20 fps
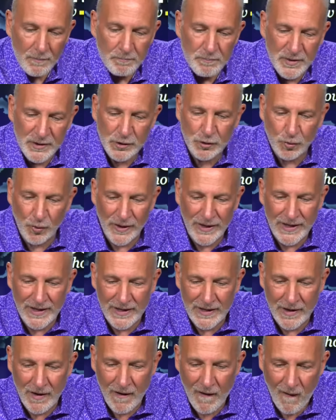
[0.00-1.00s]

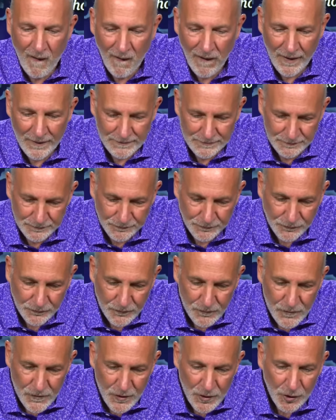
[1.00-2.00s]
Between
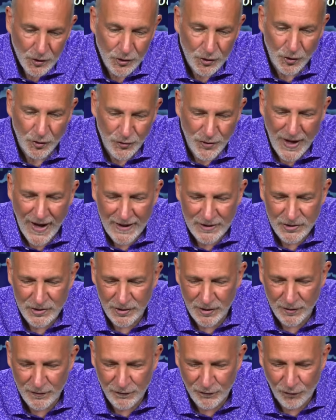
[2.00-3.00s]

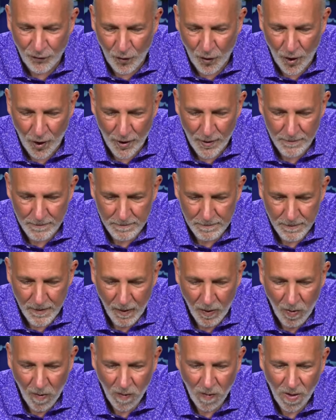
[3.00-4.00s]
2004
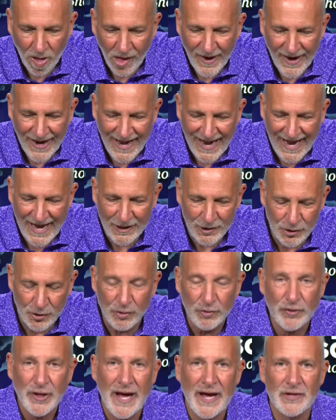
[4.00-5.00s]
and
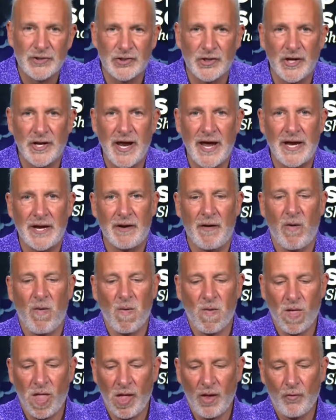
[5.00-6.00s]
2008,
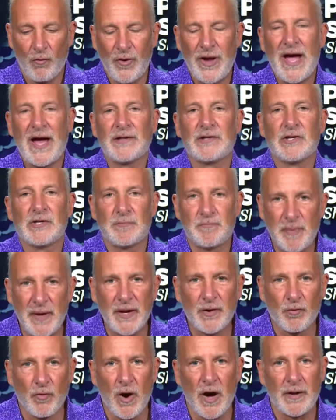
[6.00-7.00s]
we had this
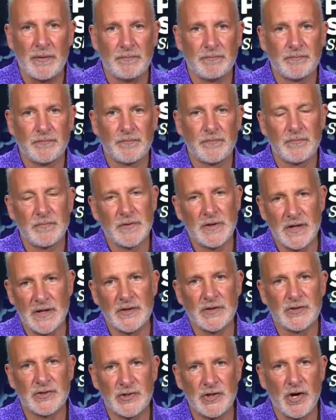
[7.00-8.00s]
big run in
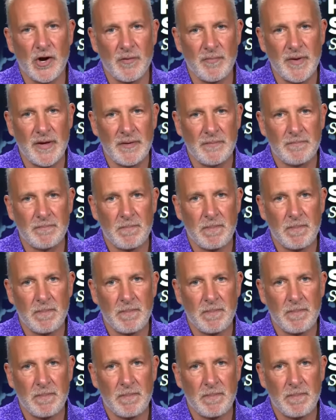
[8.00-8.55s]
the CRB.